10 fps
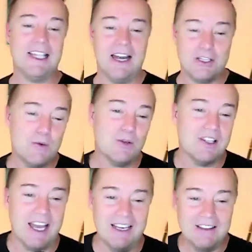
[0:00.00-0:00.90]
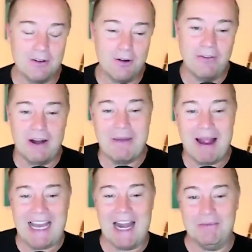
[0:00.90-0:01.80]
She won't say it. They're all very
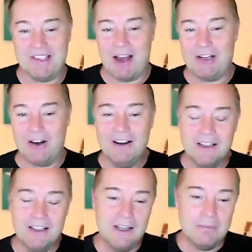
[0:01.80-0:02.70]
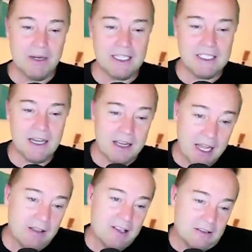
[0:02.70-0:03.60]
magnanimous out here. But
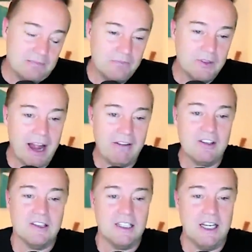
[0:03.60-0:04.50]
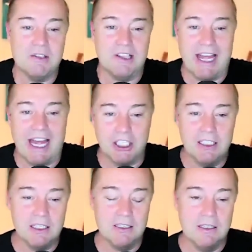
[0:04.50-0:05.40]
hey, listen, Larry Sonsini was a
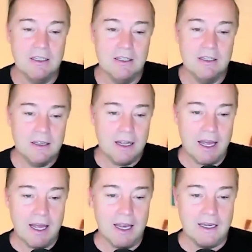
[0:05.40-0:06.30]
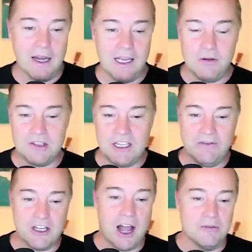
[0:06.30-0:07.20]
legend. And he was Steve
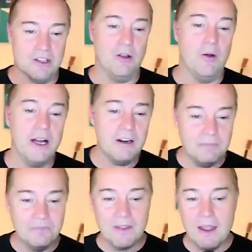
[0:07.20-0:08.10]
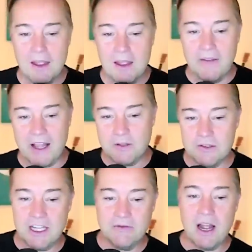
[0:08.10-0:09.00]
Jobs' lawyer. And that's who
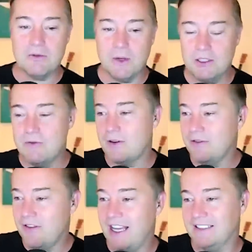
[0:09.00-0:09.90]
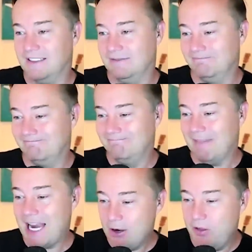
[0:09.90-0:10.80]
Steve Jobs went to for advice.
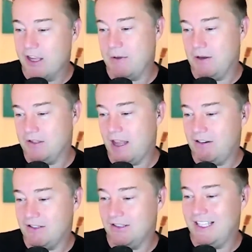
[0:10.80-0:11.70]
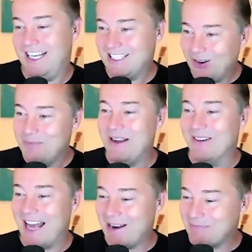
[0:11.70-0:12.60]
I know this because Larry Sonsini told me when I had